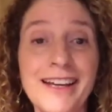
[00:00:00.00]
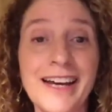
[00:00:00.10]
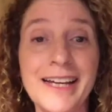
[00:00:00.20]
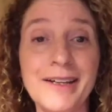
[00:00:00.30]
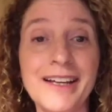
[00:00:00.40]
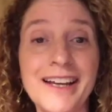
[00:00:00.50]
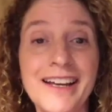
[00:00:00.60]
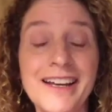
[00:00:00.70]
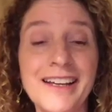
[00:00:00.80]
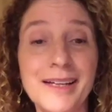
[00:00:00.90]
I
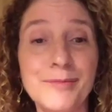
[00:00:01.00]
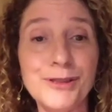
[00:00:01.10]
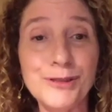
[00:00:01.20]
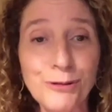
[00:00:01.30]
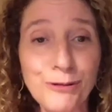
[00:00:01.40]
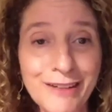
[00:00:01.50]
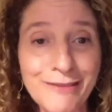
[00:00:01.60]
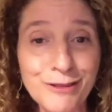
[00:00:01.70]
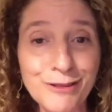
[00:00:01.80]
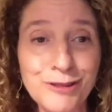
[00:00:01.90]
am so
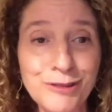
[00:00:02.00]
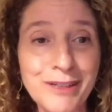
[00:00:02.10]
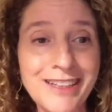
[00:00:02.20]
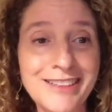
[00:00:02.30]
grateful to my